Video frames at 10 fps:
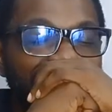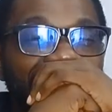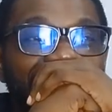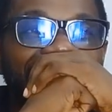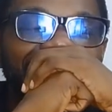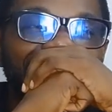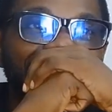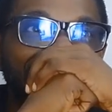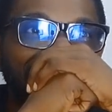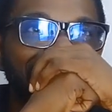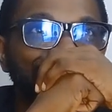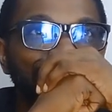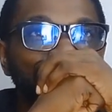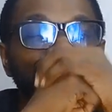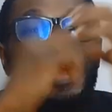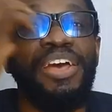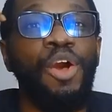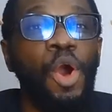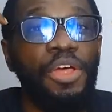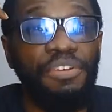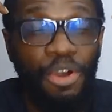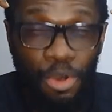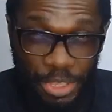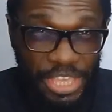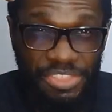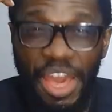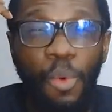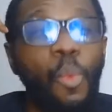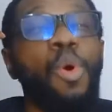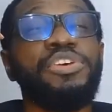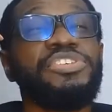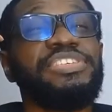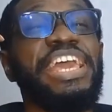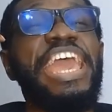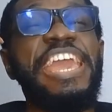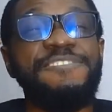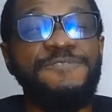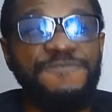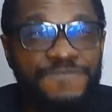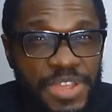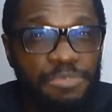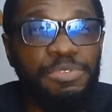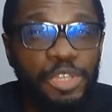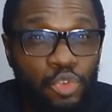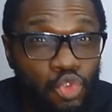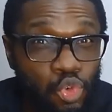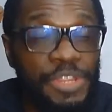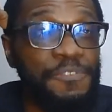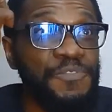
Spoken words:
Ah, okay, that was a very good.